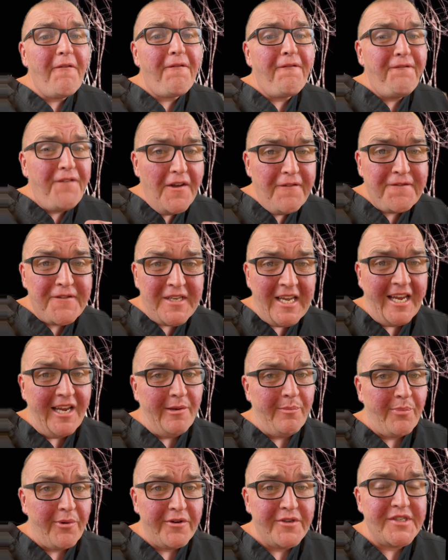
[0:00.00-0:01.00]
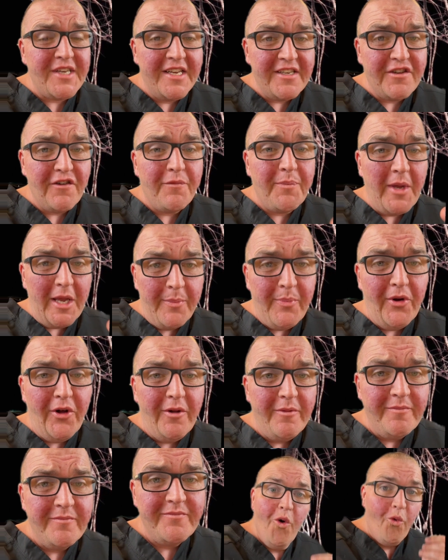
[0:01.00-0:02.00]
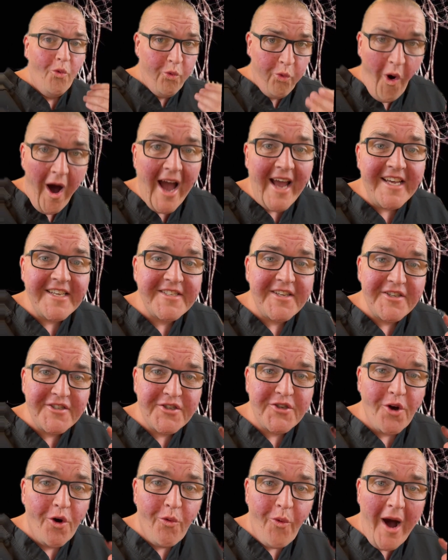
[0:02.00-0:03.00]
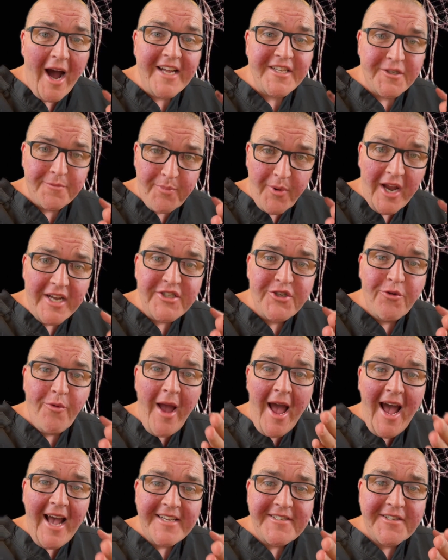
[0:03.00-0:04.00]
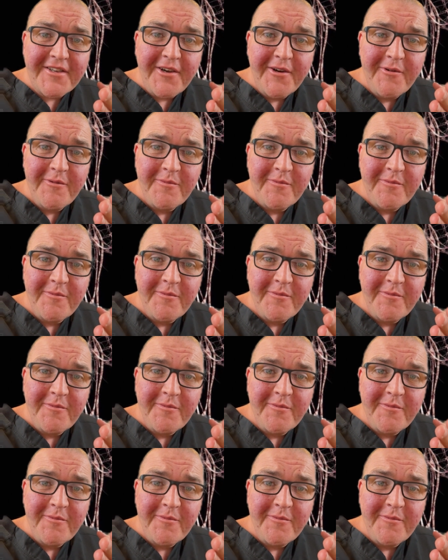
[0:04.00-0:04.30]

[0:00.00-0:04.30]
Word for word: 15% of people. Why is it so widespread, you ask?